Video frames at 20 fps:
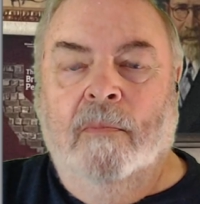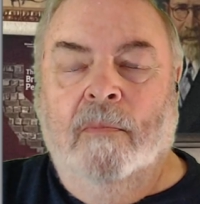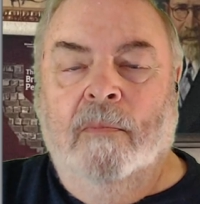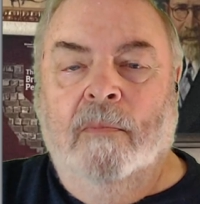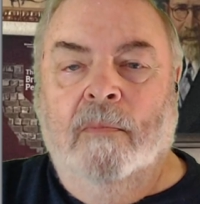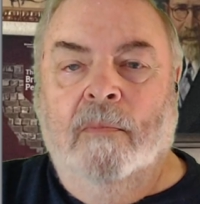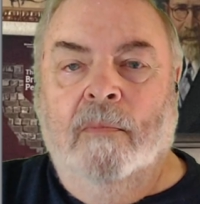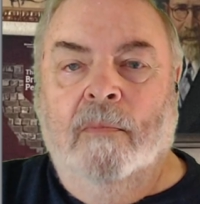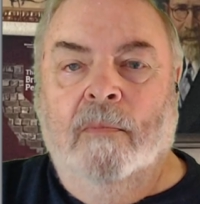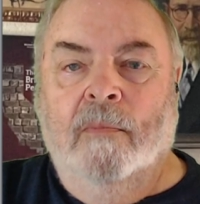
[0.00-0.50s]

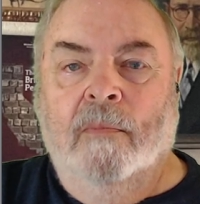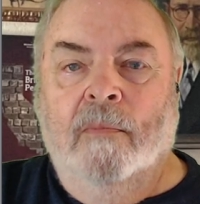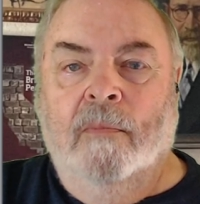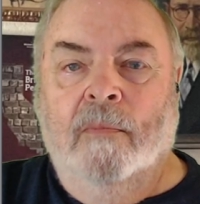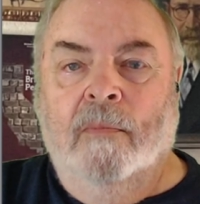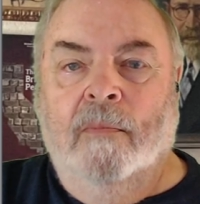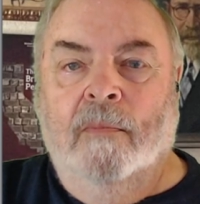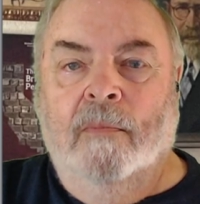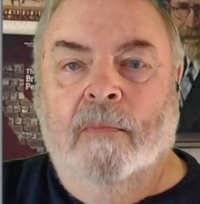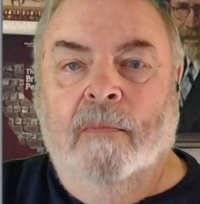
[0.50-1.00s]

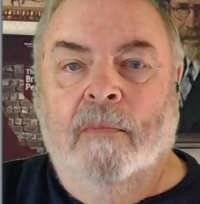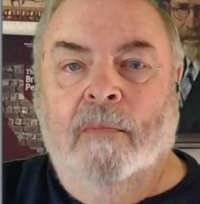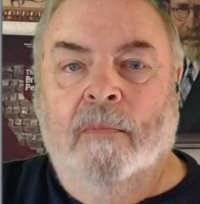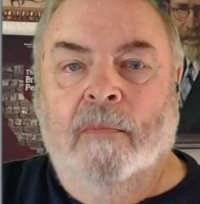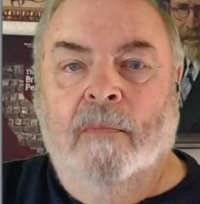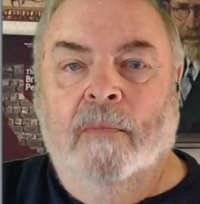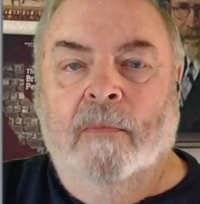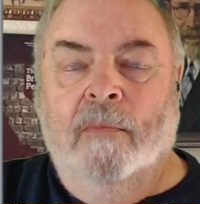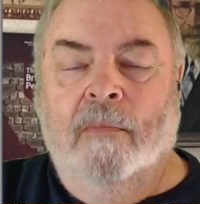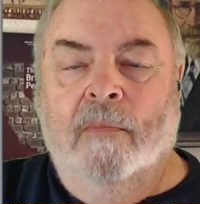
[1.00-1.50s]

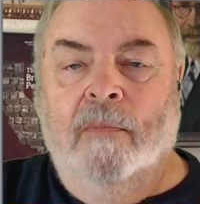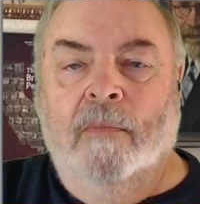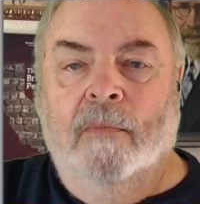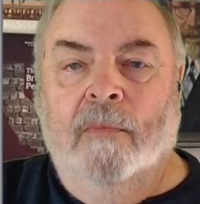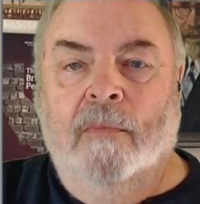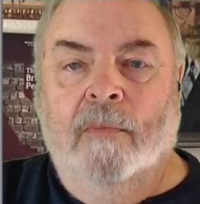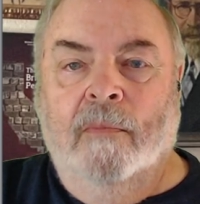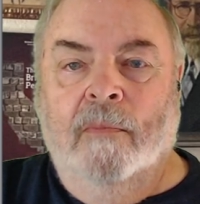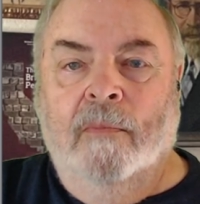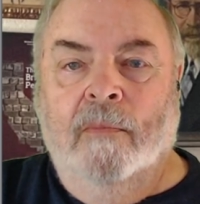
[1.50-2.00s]

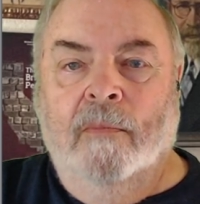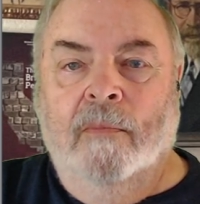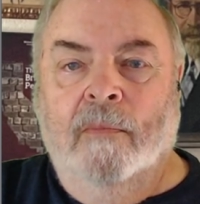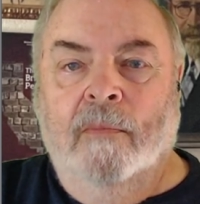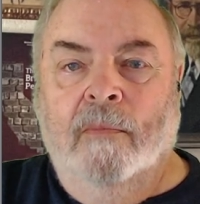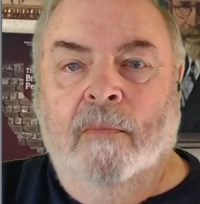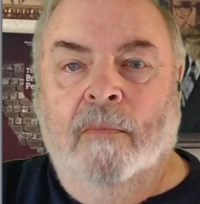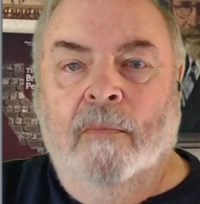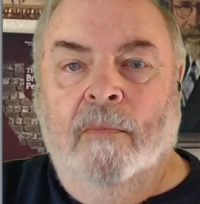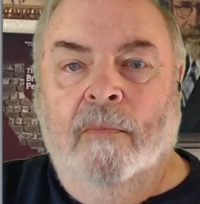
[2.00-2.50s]

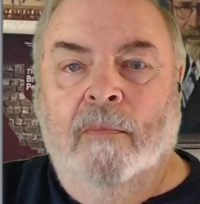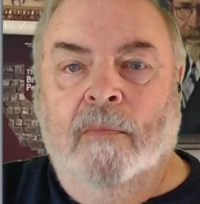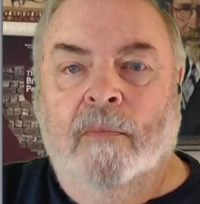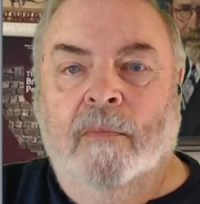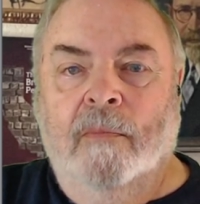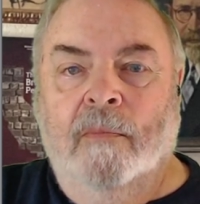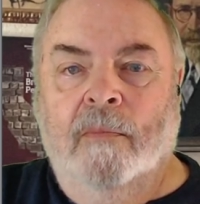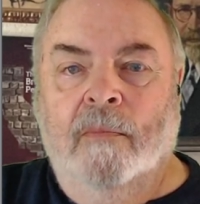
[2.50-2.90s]
[no speech]